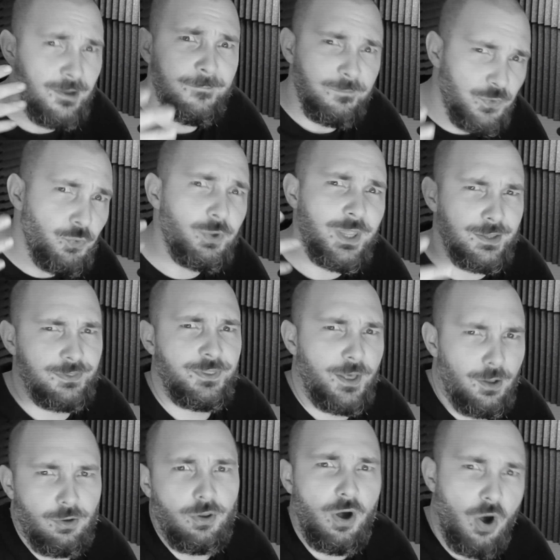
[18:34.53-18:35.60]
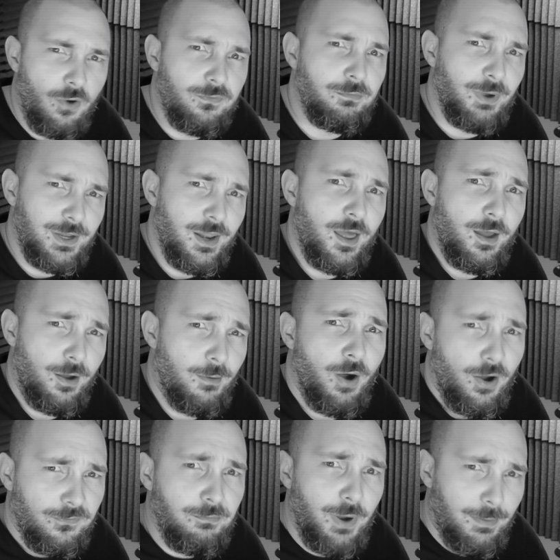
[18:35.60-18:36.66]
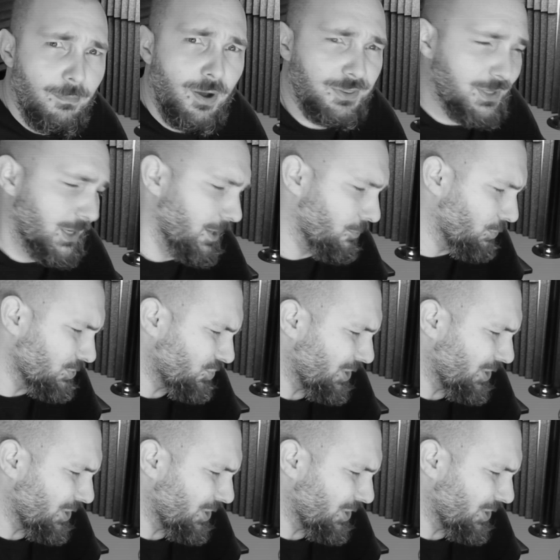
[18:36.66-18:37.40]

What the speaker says: you can tell off my body language,